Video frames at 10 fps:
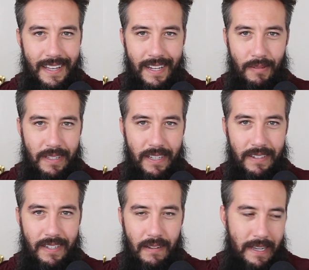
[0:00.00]
I don't know what the hell
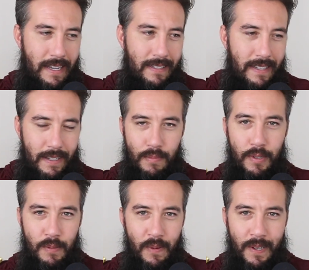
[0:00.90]
you're talking about. I guess like you
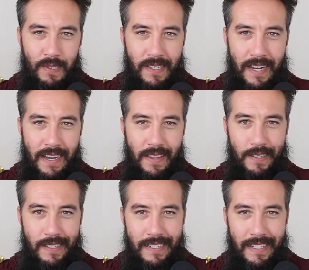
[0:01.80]
put sprinkles on any of
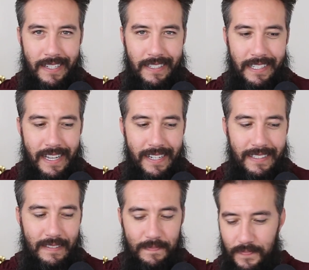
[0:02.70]
those, that technically
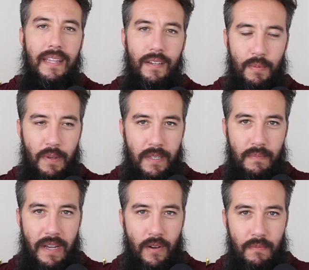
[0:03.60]
counts. There's a place
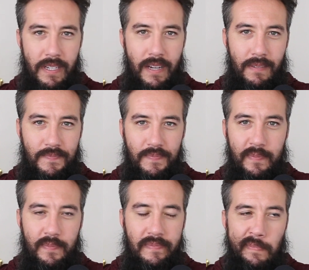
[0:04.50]
in my hometown.
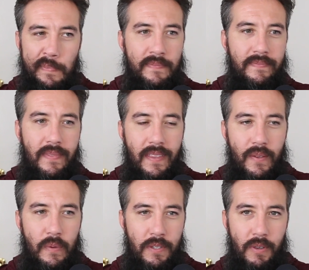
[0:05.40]

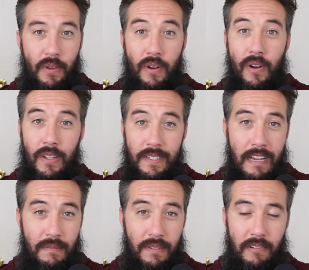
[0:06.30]
We used to go there all the
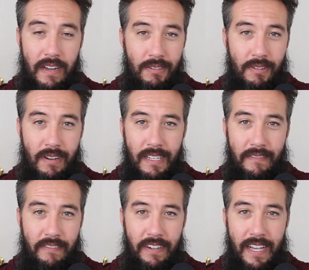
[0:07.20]
time. It's the greatest donuts
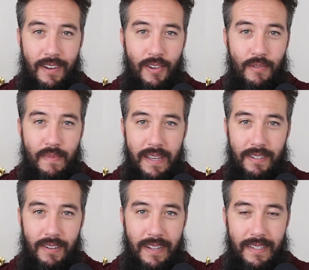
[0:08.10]
I've ever had.
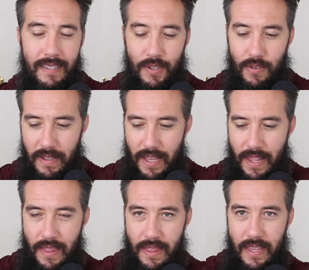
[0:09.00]
Homemade donuts. They do them on
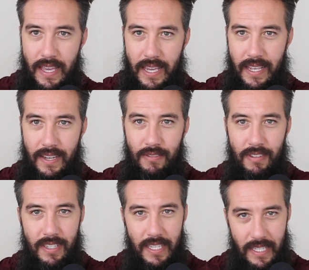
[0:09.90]
that thing, and you
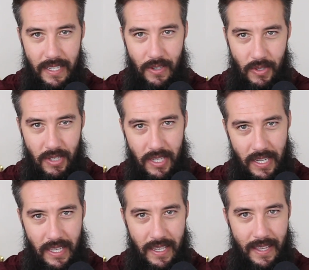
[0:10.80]

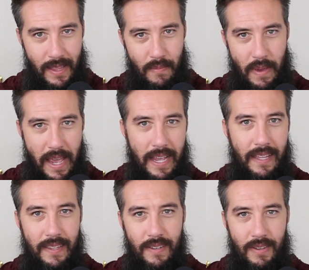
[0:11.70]
see in the
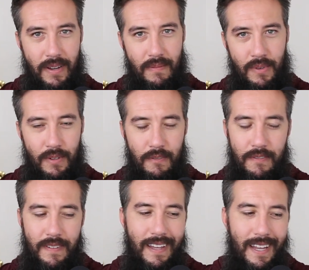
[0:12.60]
back the donut move.